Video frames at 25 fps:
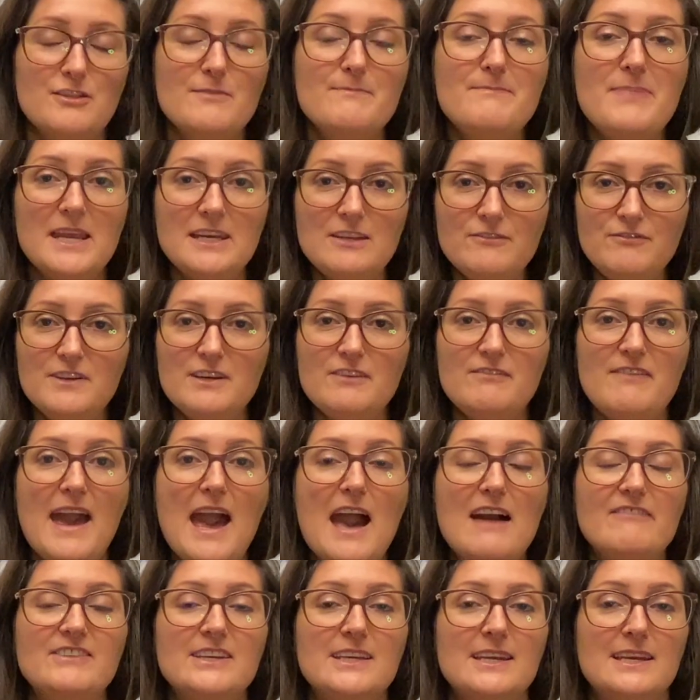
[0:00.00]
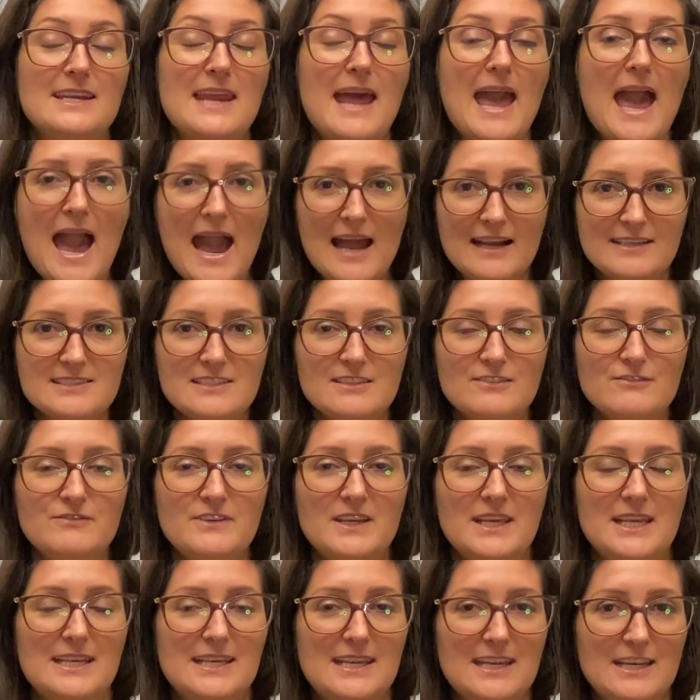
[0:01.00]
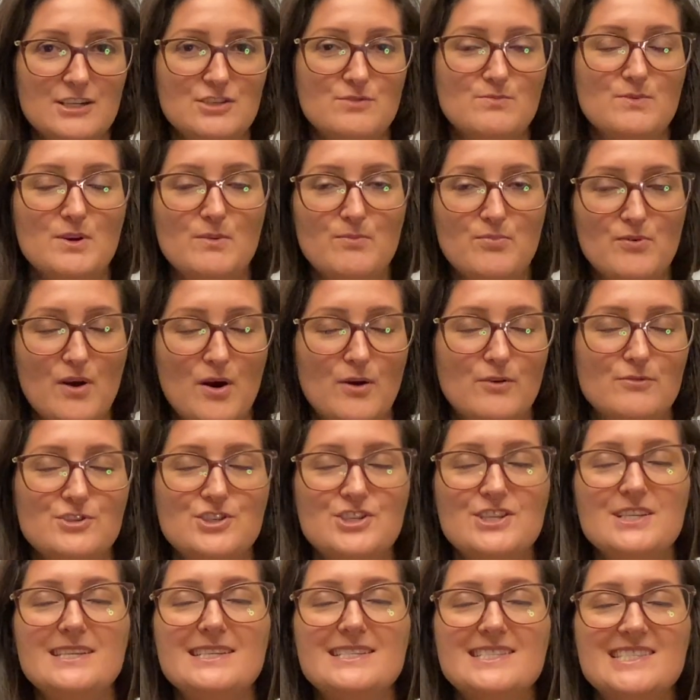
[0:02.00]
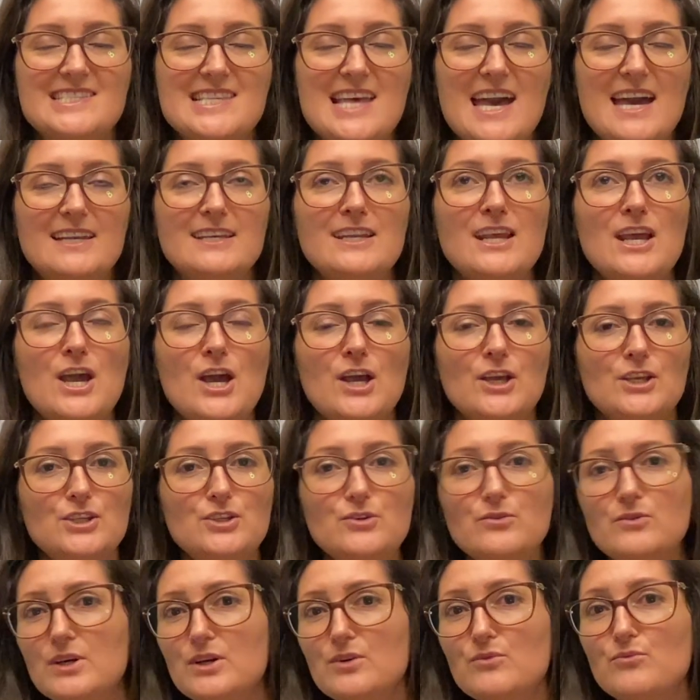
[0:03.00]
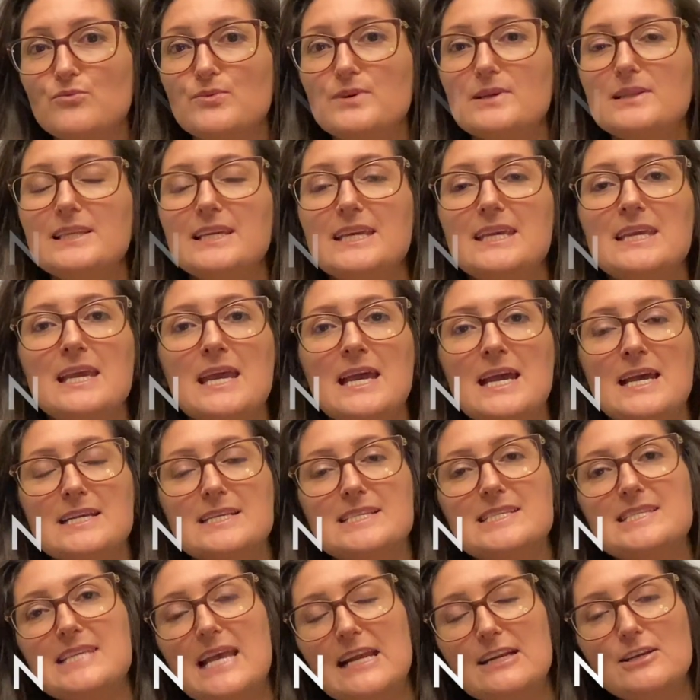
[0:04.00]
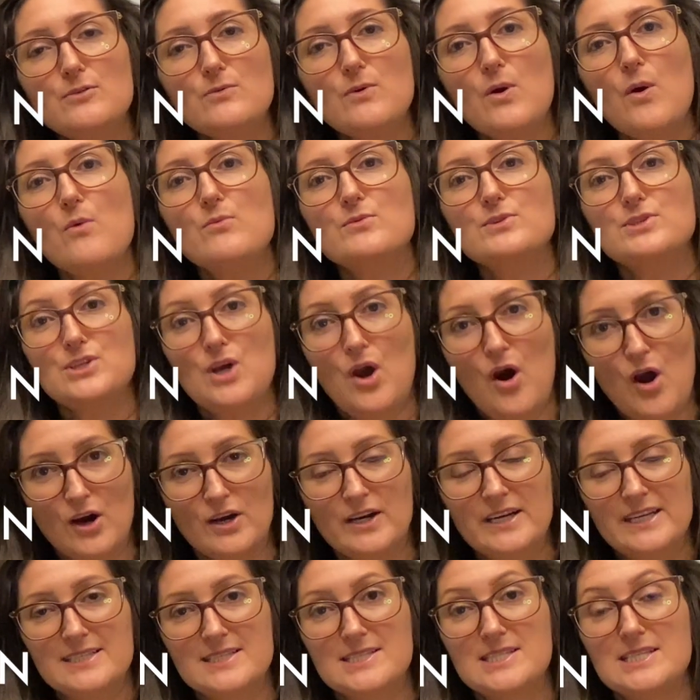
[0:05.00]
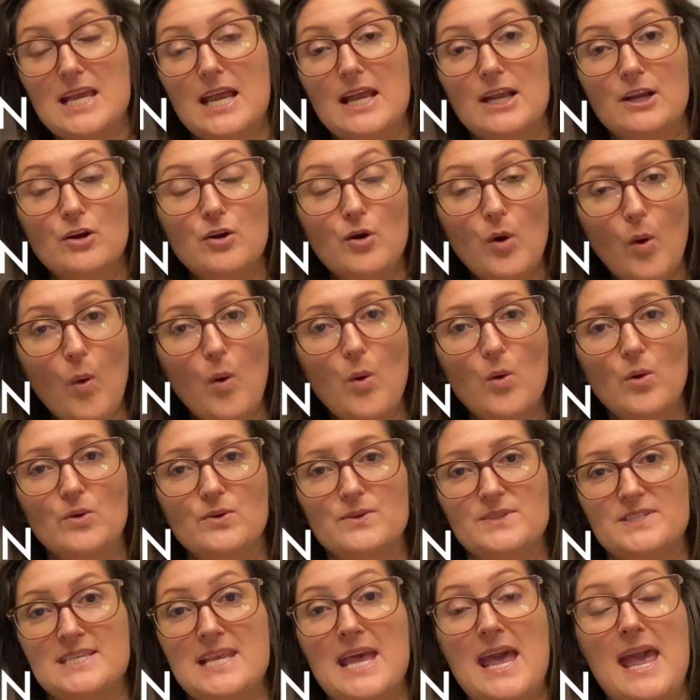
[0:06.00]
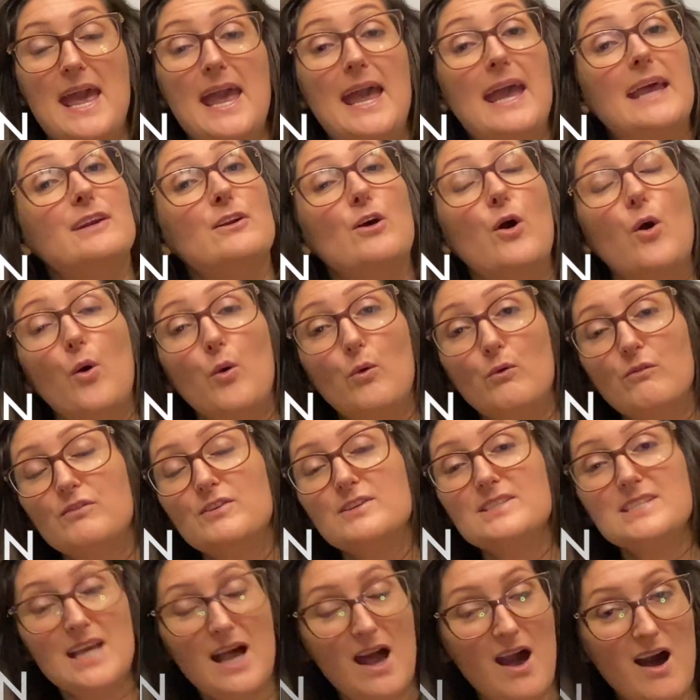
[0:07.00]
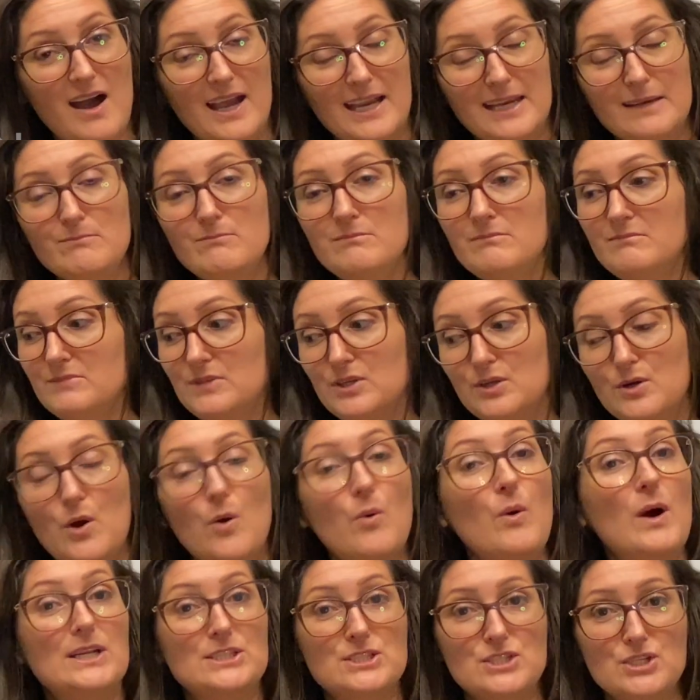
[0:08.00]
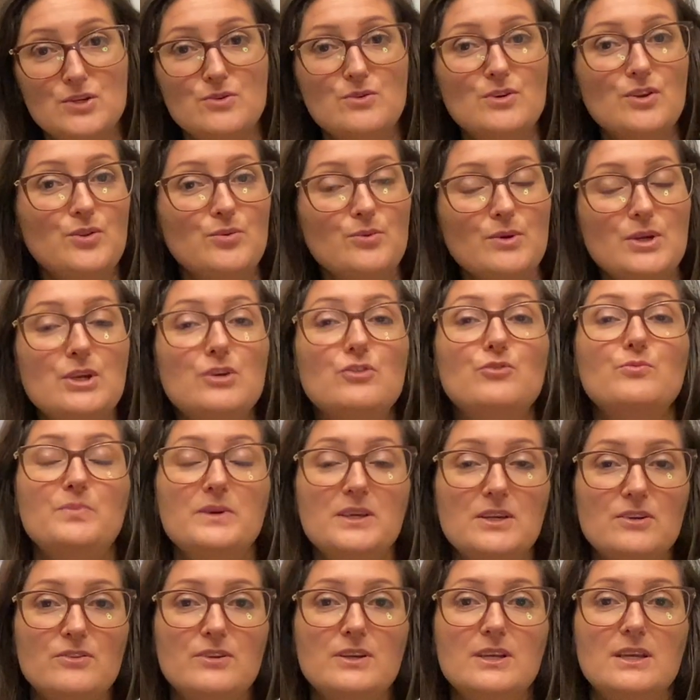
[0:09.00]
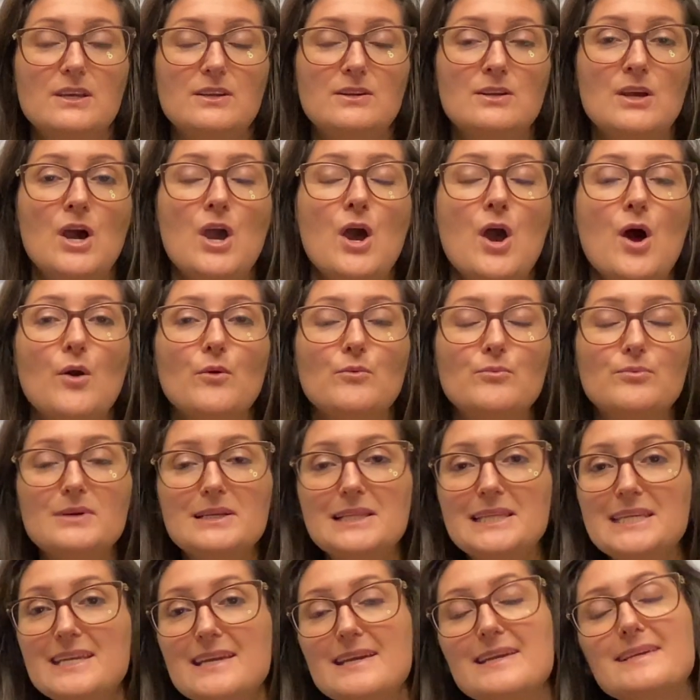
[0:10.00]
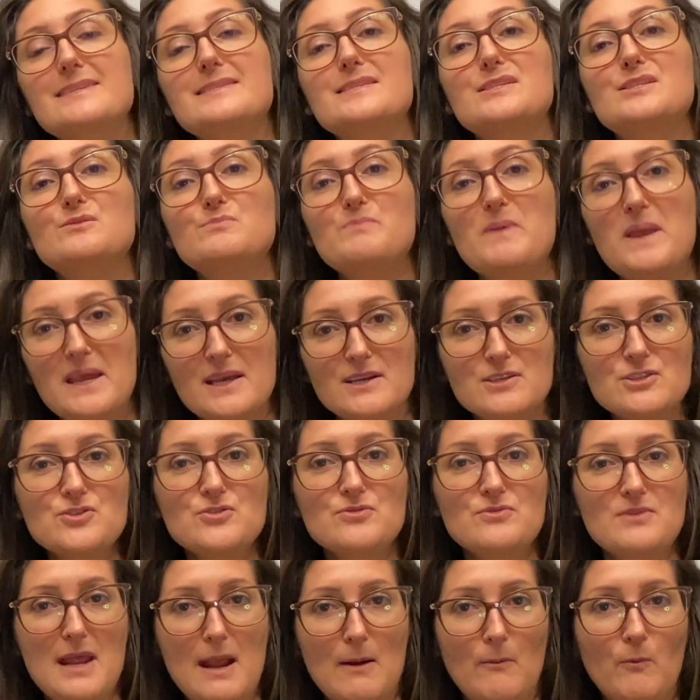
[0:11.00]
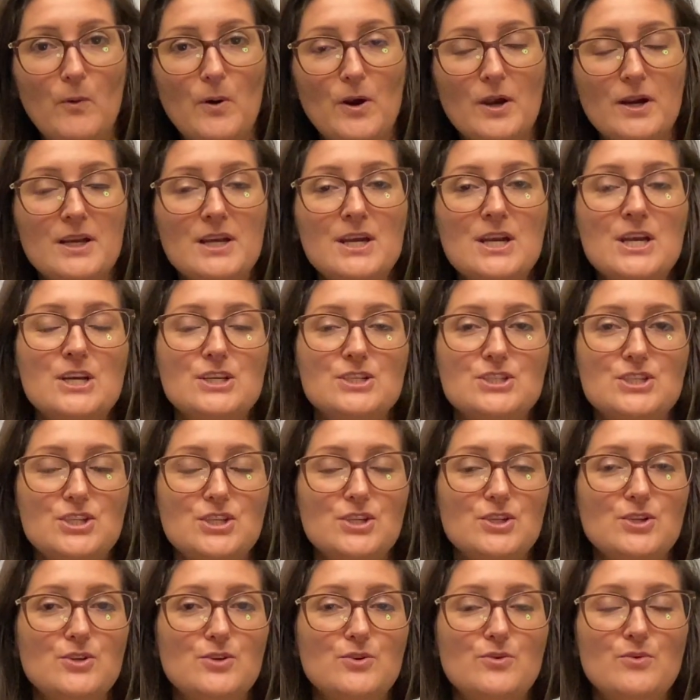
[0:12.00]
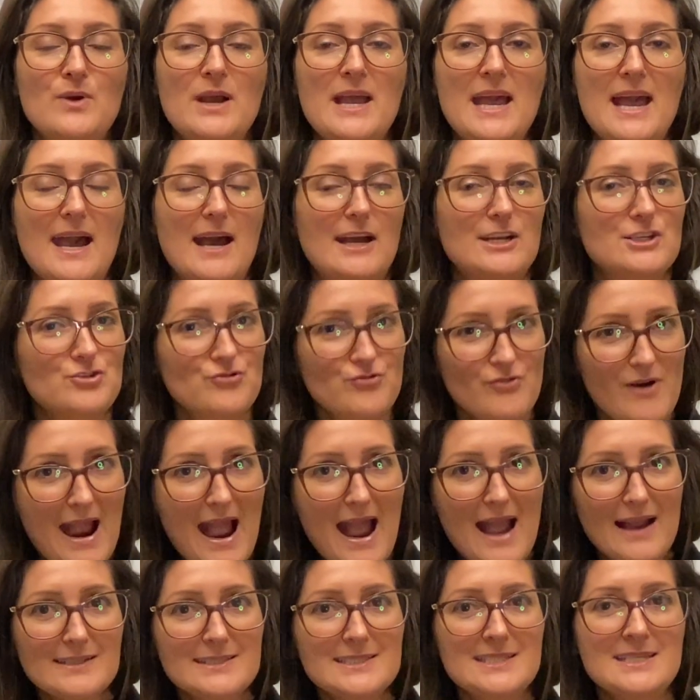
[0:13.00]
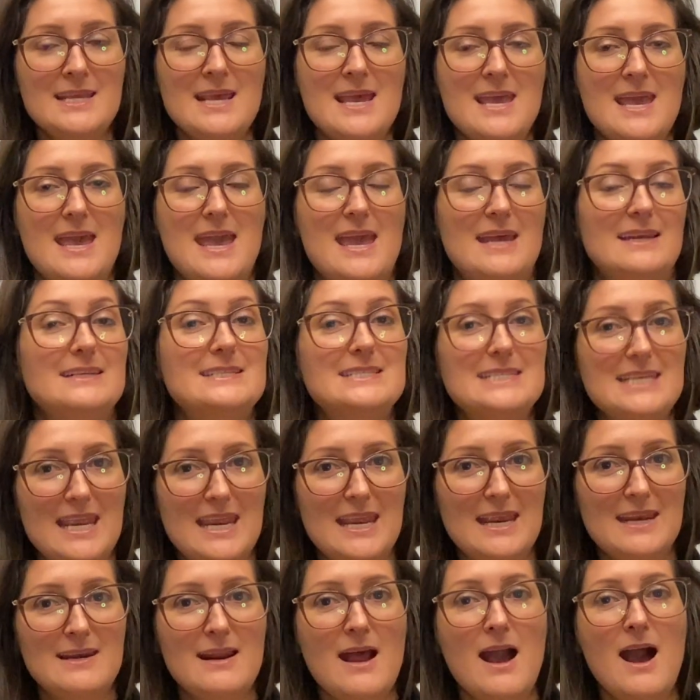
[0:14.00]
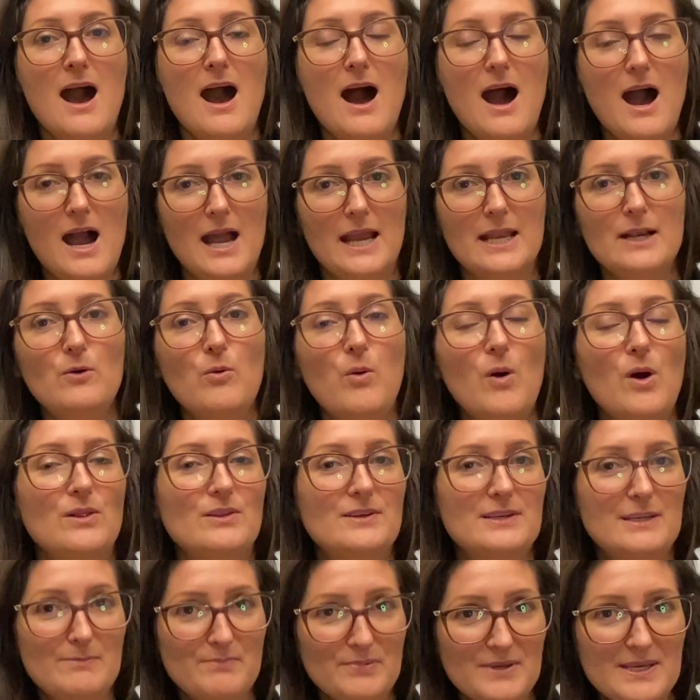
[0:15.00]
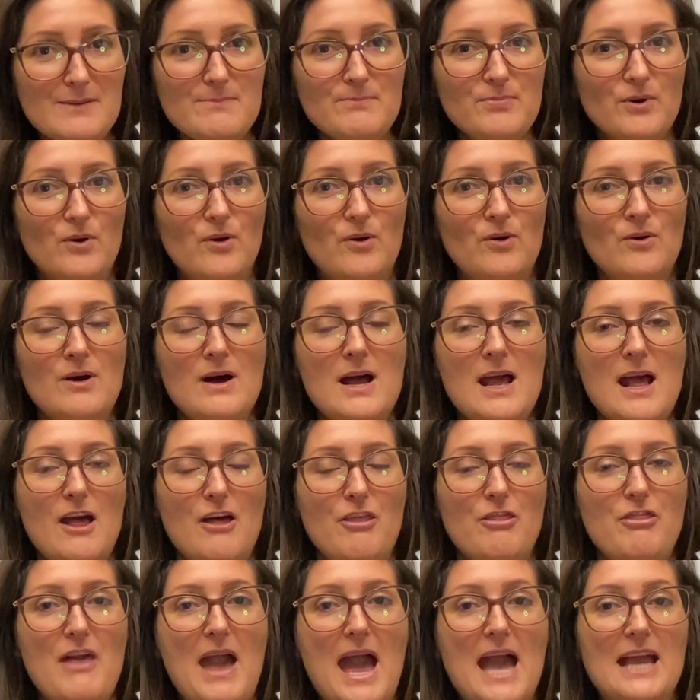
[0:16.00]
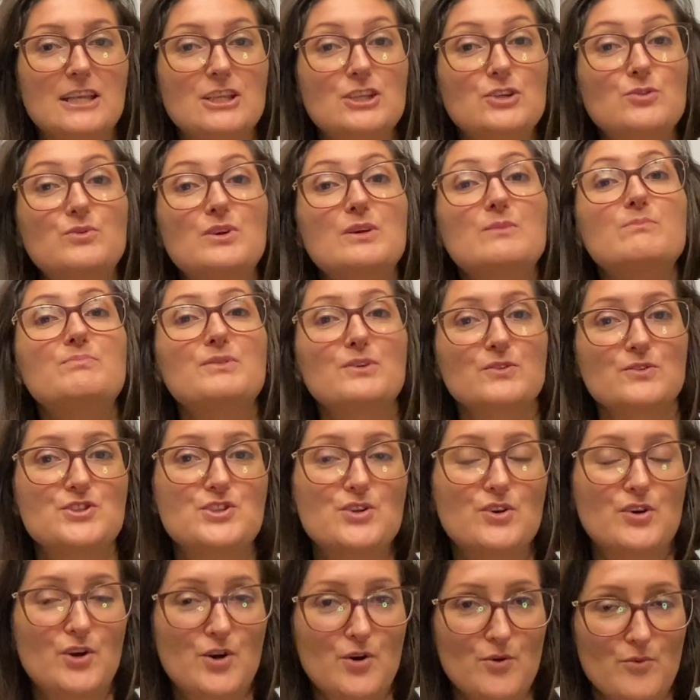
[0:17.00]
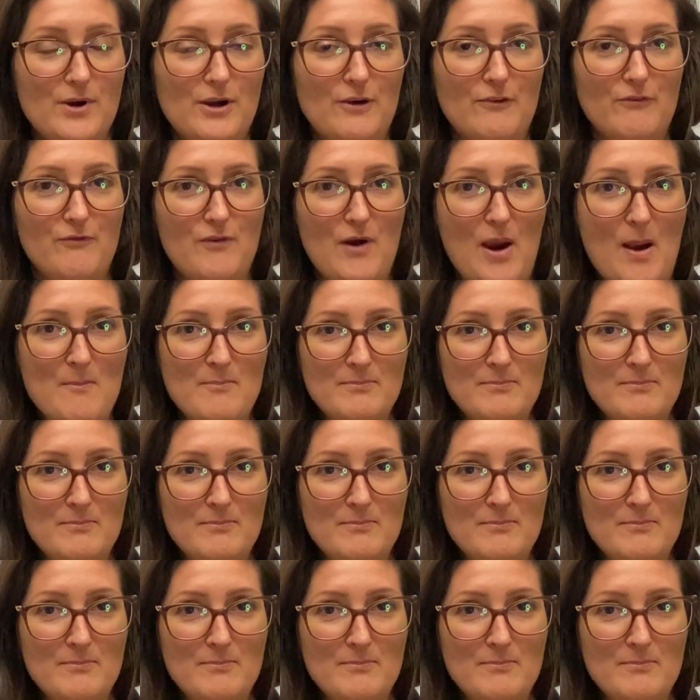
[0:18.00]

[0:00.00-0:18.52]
The benefit of having an active engagement approach is that you can really set your own targets and goals, and over time, a 2 to 3 year period, really expand your network to attract and attain high quality people that you can build your career from.